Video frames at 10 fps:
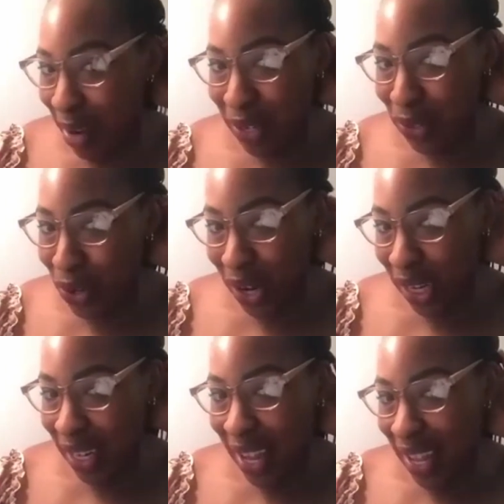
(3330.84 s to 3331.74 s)
in New York.
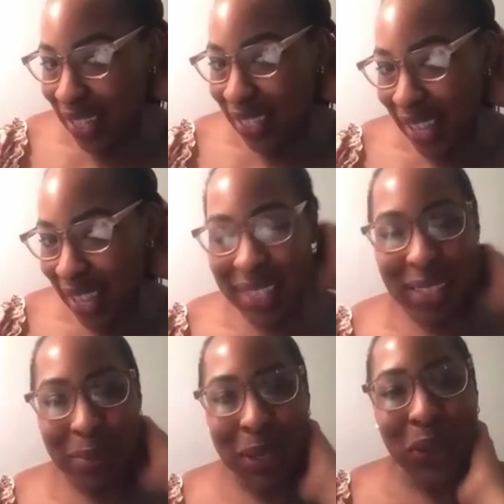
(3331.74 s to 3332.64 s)
And this
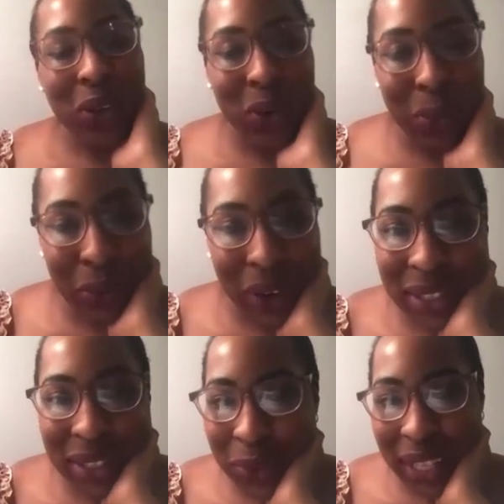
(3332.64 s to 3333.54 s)
has been the Rona Report.
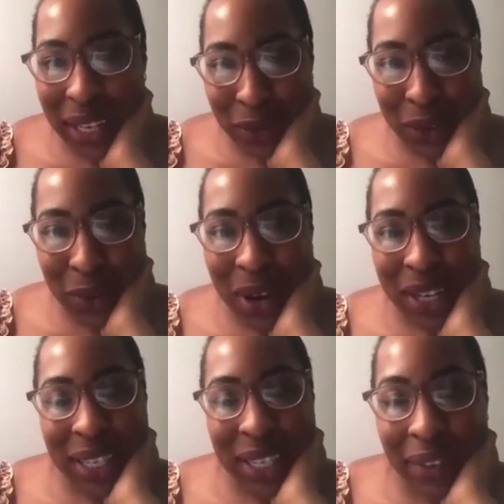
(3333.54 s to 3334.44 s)
So we thank you for
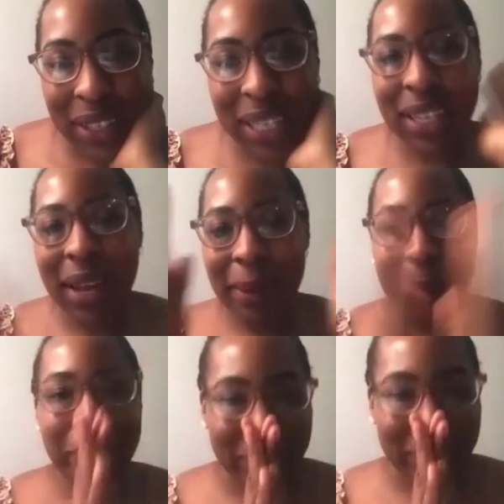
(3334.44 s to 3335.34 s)
watching. Have a good night.
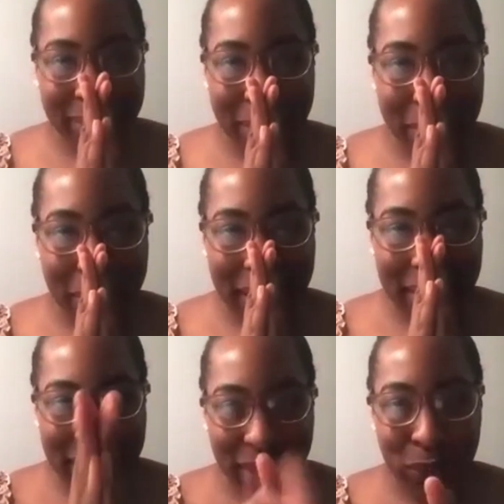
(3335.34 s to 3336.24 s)

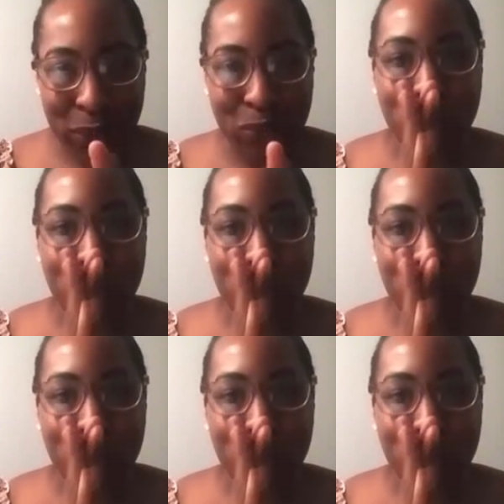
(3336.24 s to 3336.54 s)
Bless you.